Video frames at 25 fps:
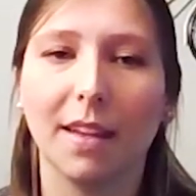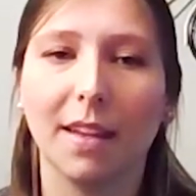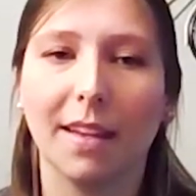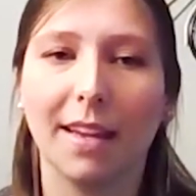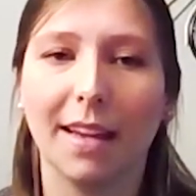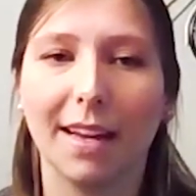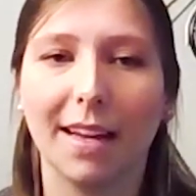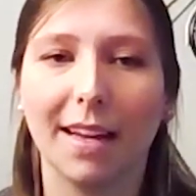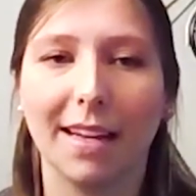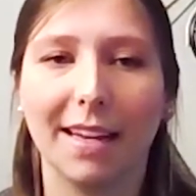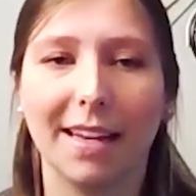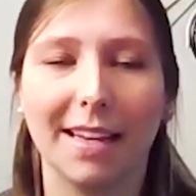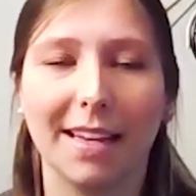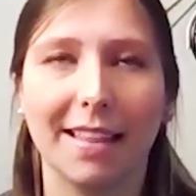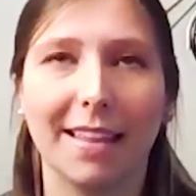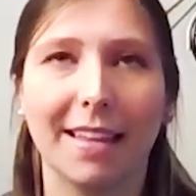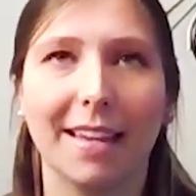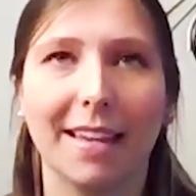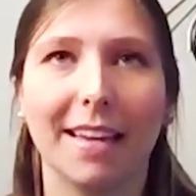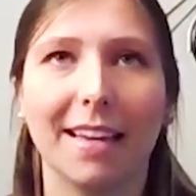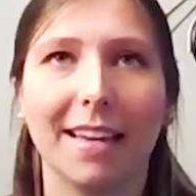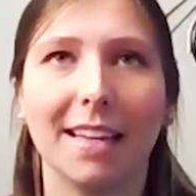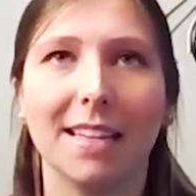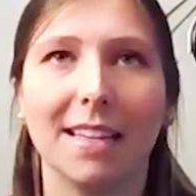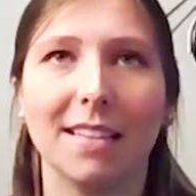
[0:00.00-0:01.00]
Yeah, and I
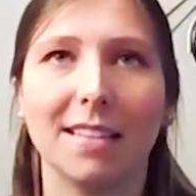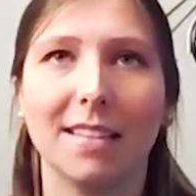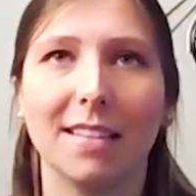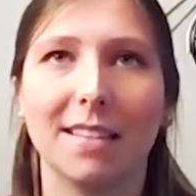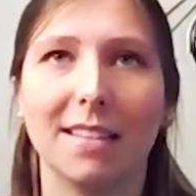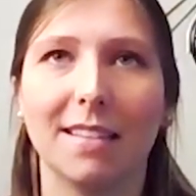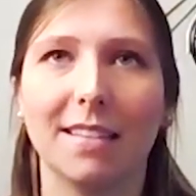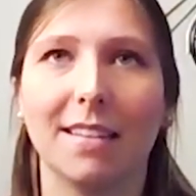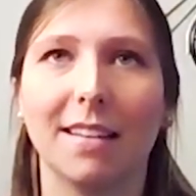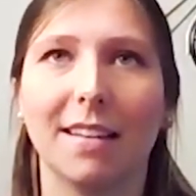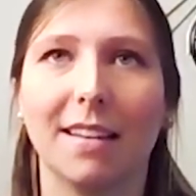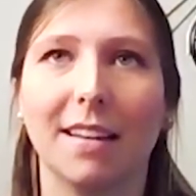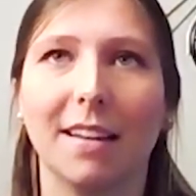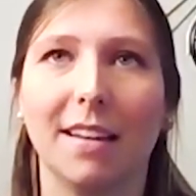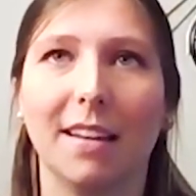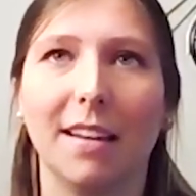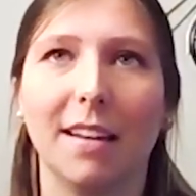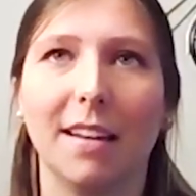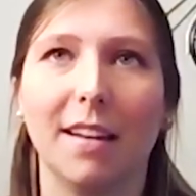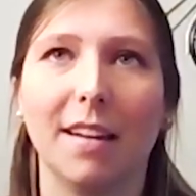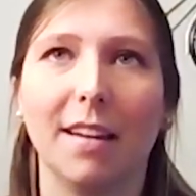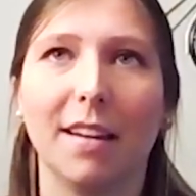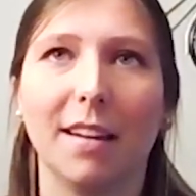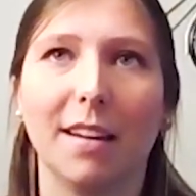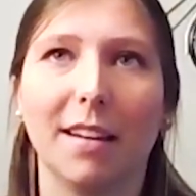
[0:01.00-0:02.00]
think it's
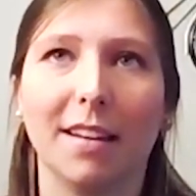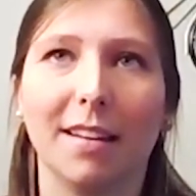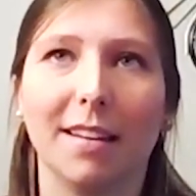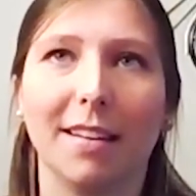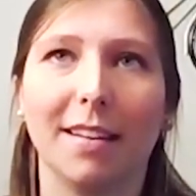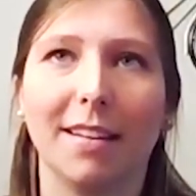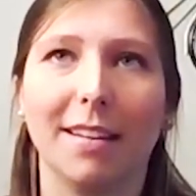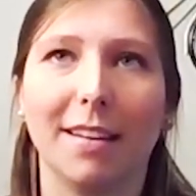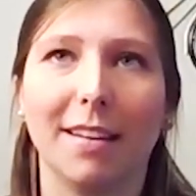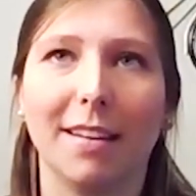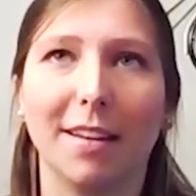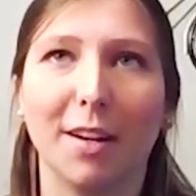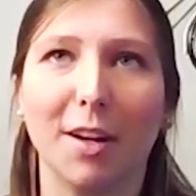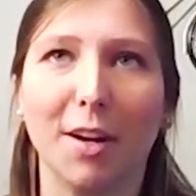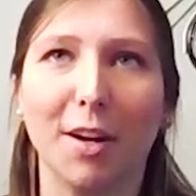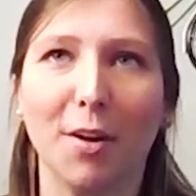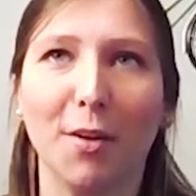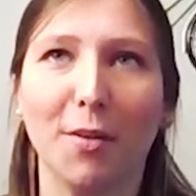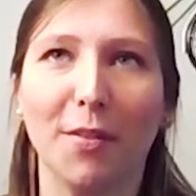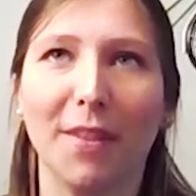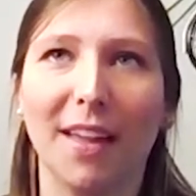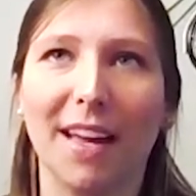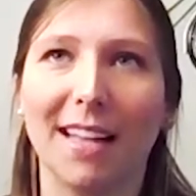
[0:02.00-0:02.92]
you know